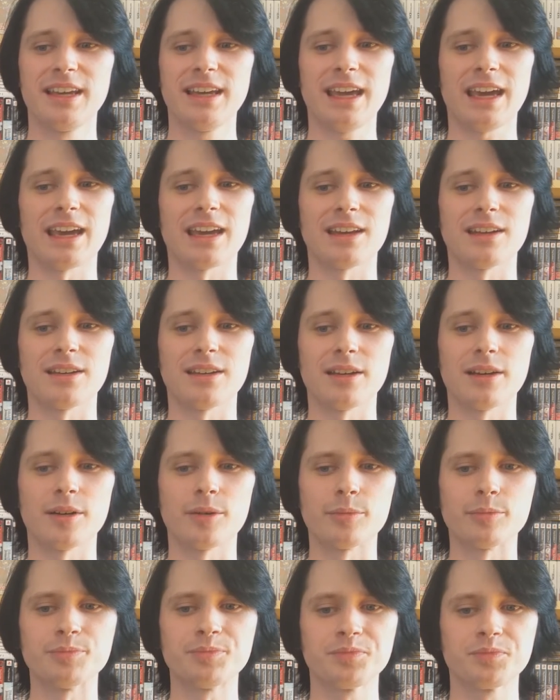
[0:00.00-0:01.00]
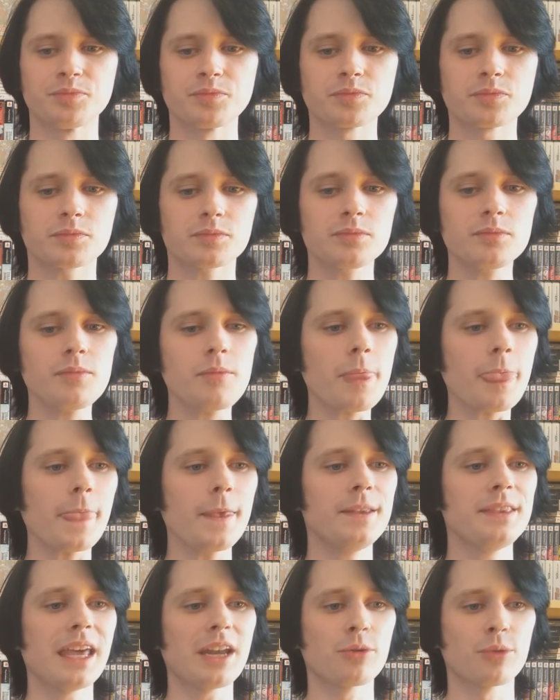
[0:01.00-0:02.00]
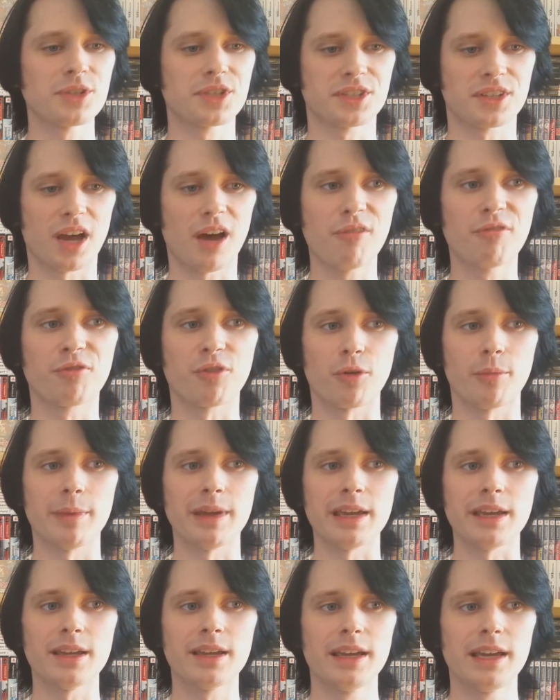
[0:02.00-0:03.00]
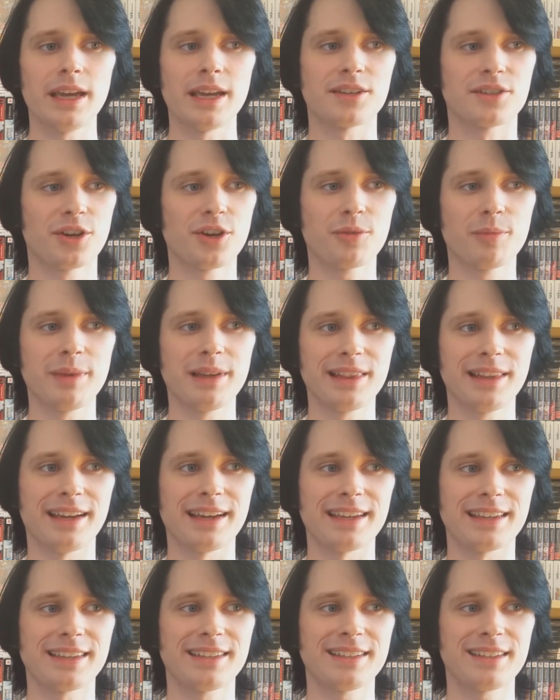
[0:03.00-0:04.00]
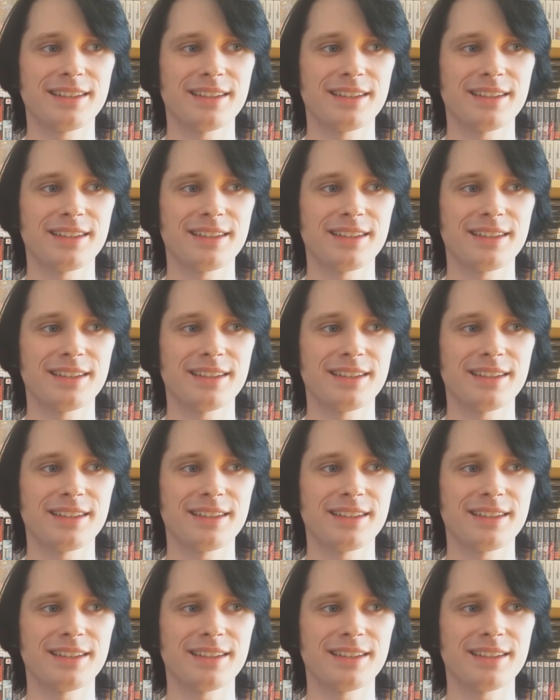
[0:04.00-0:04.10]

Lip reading: And that was tough for me. It took me like